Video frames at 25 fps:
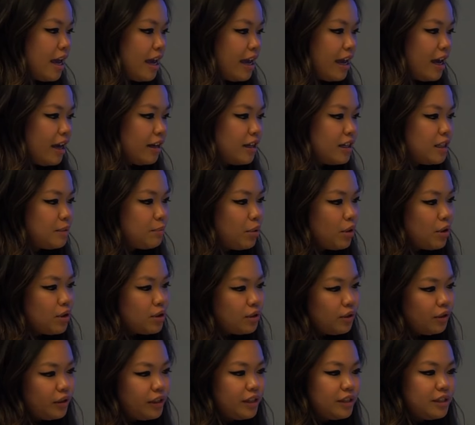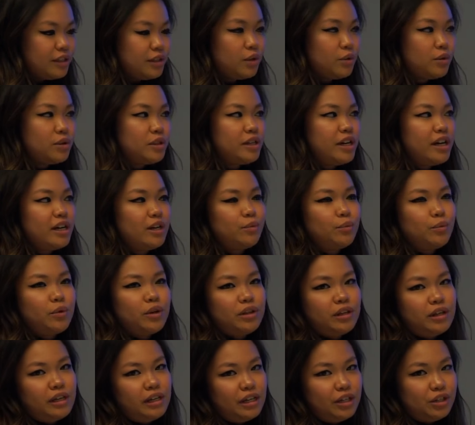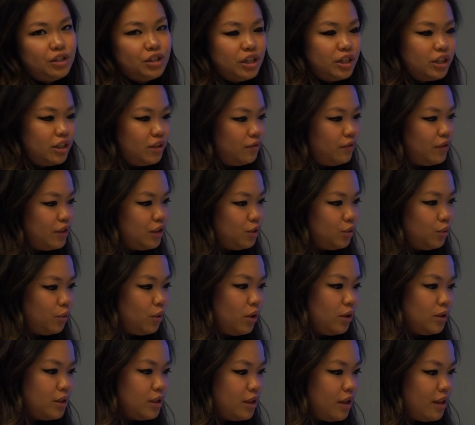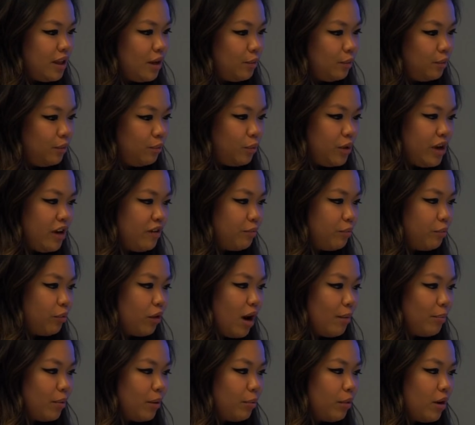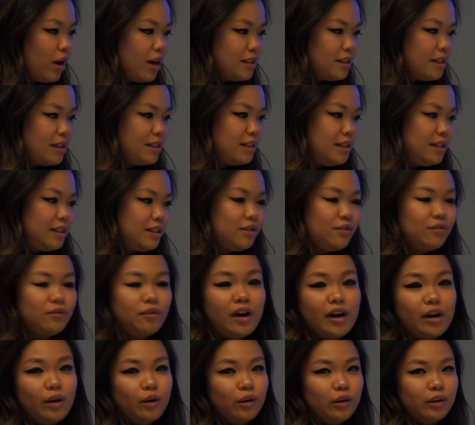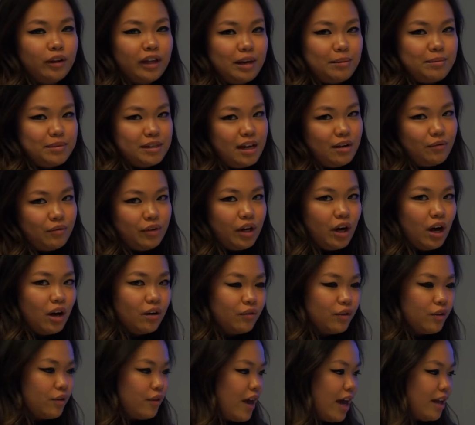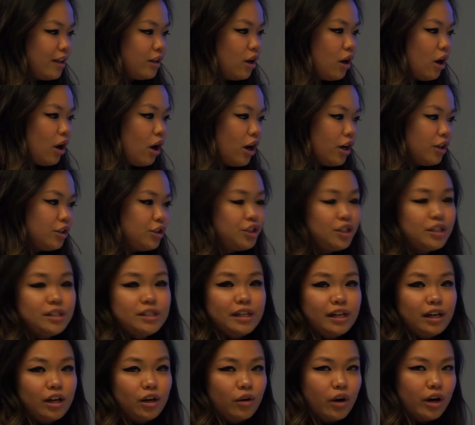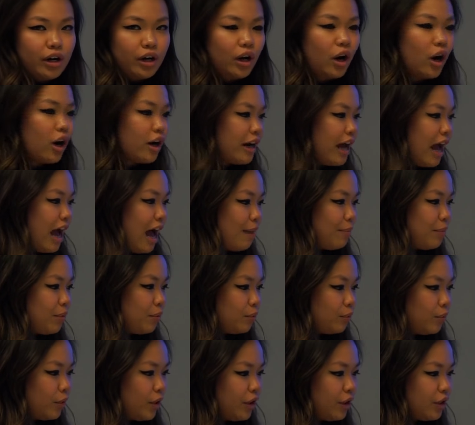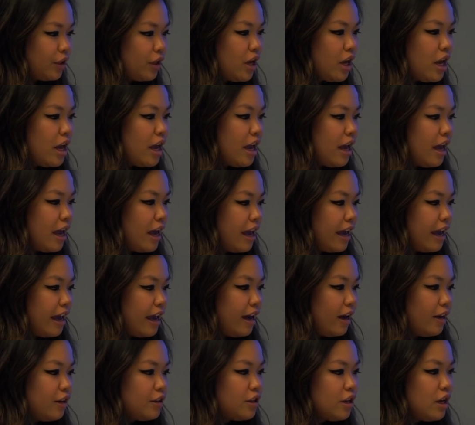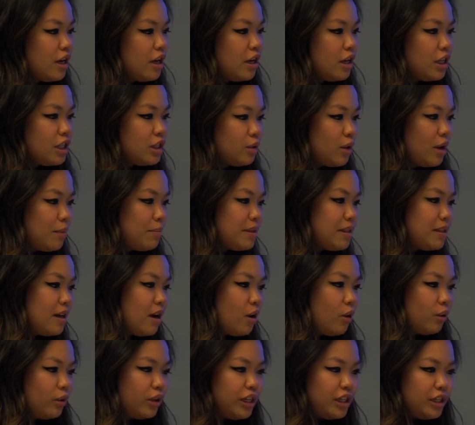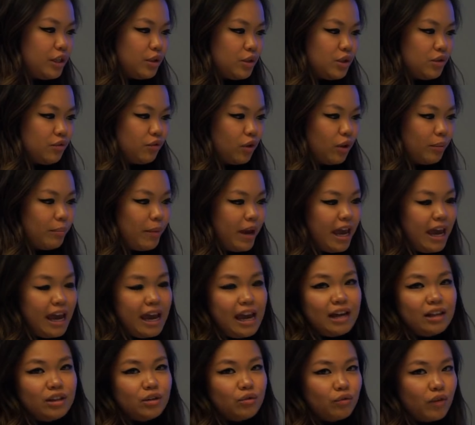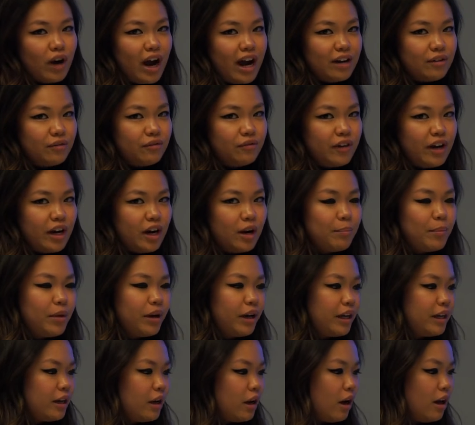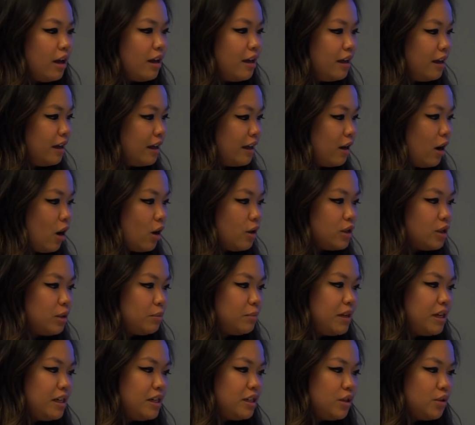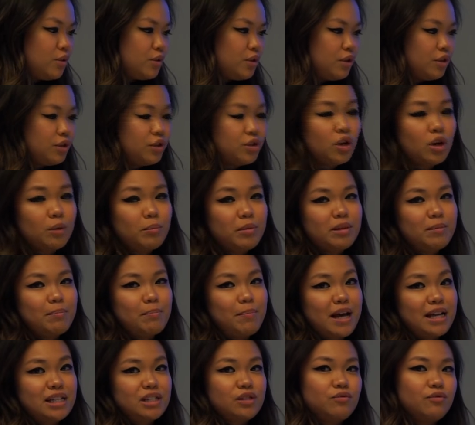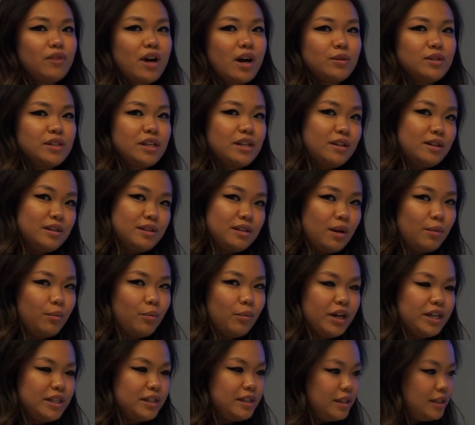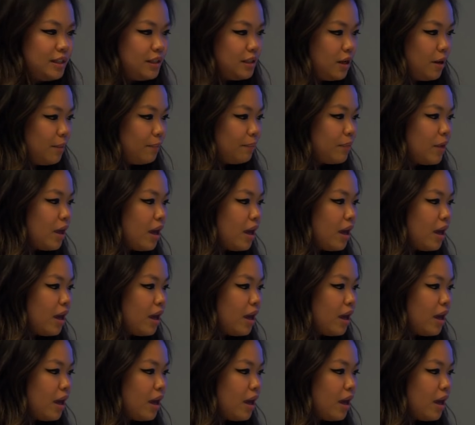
and is personally associated with each individual so that we have proper processes to file claims and recover that card, just like a credit card app would. And Swipe is not only used for paying the ride fare, but it can also be used to determine the best routes in the subway system.